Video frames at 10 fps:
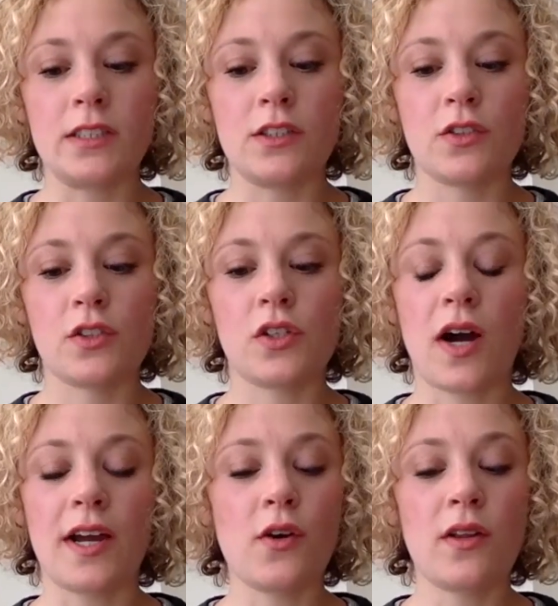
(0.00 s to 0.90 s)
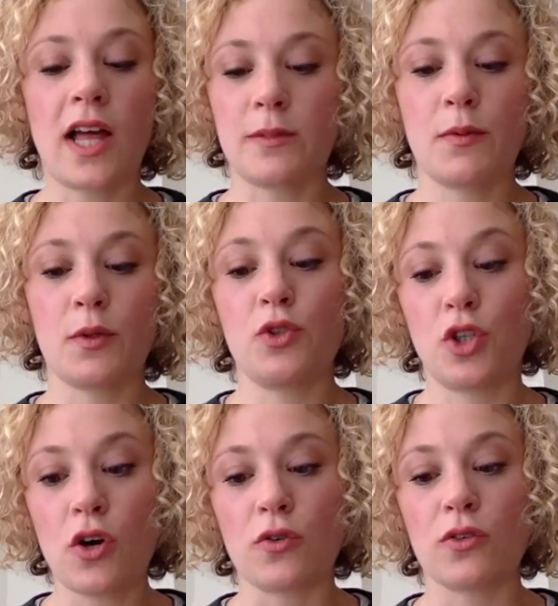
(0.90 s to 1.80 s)
So I know lots of people
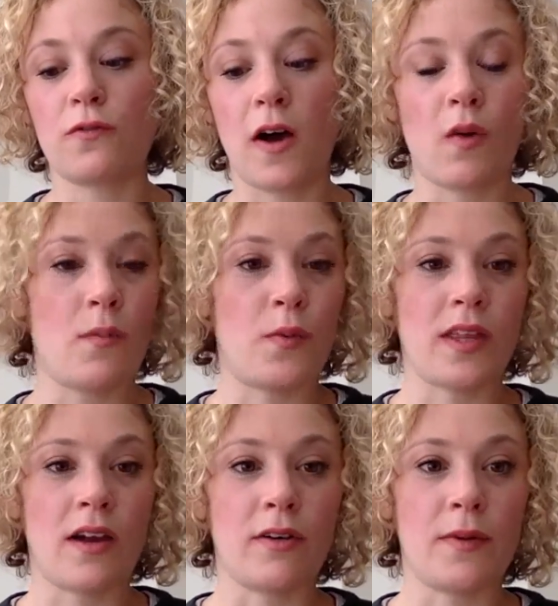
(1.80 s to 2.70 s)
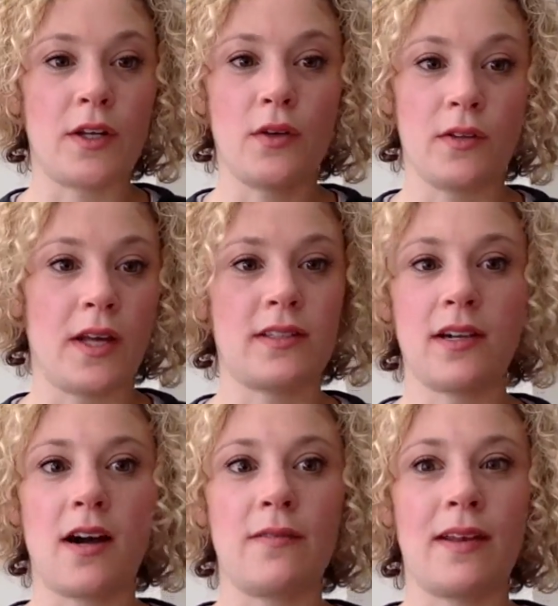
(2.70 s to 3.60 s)
don't follow up with everybody who likes and
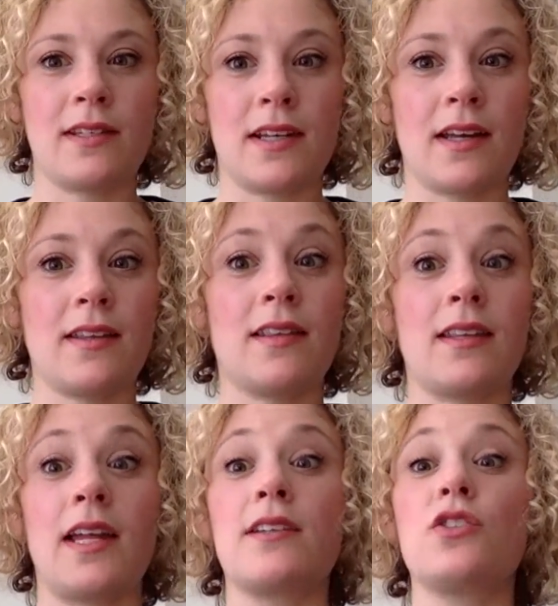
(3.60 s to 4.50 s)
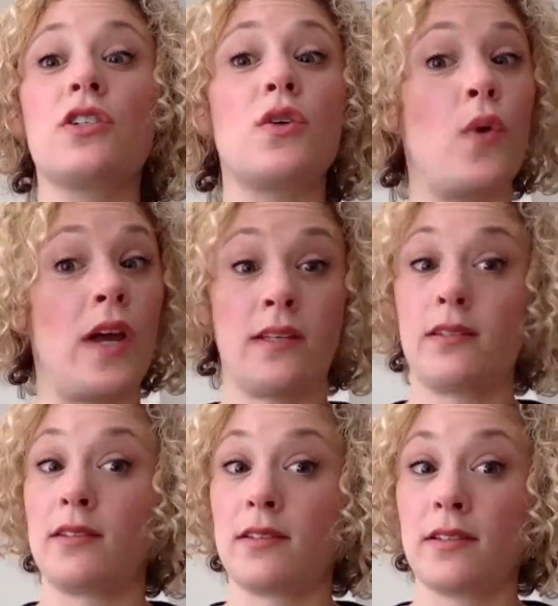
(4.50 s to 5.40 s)
comments, and I think that is just a
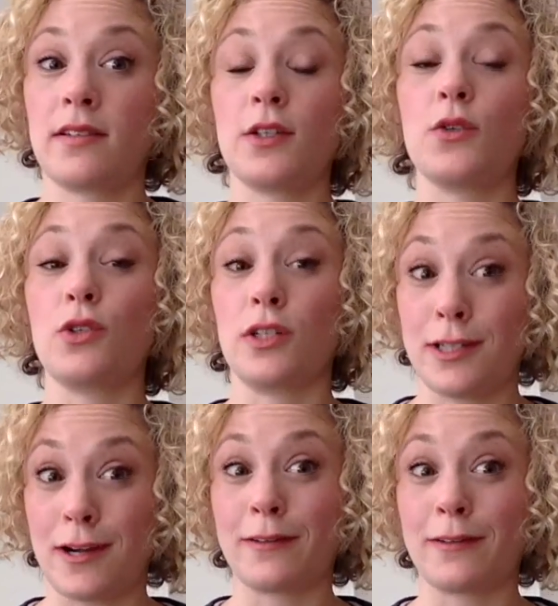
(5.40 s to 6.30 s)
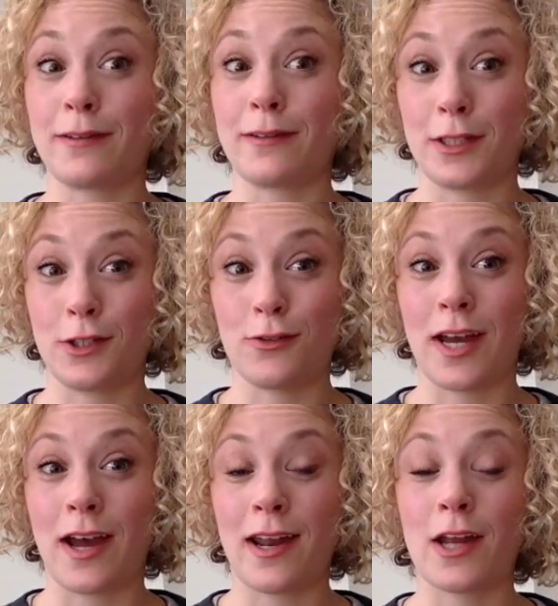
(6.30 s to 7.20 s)
waste. You should definitely do
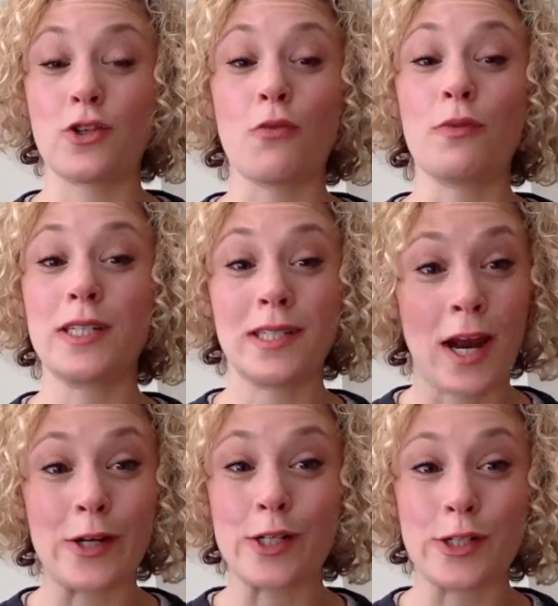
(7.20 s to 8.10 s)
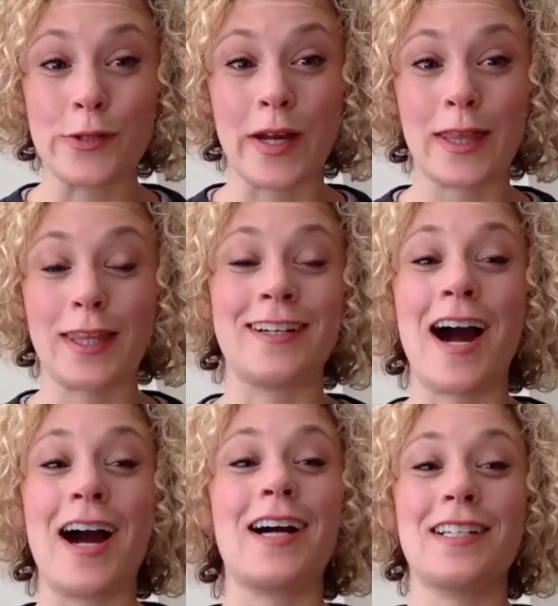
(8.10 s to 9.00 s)
that. And don't be scared to do it. They're
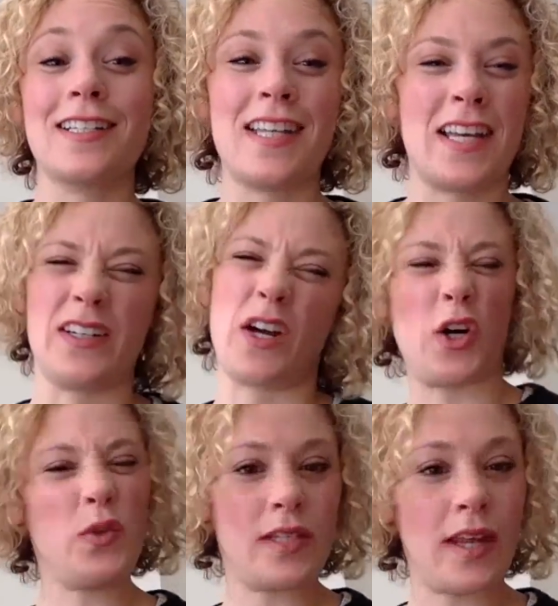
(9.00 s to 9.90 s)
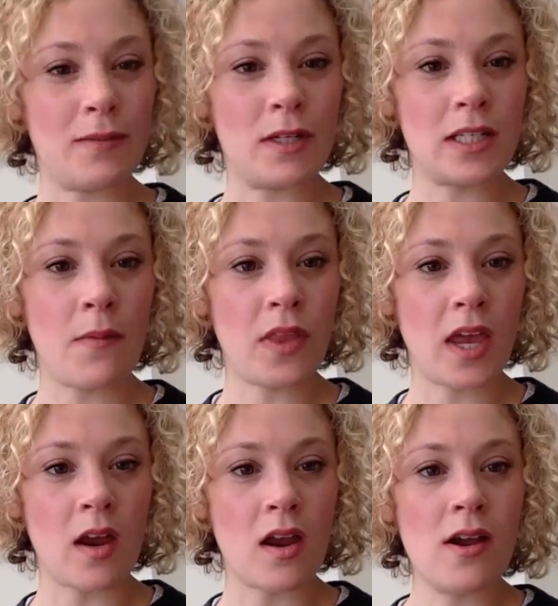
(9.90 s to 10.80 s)
not going to say like, are you selling me something?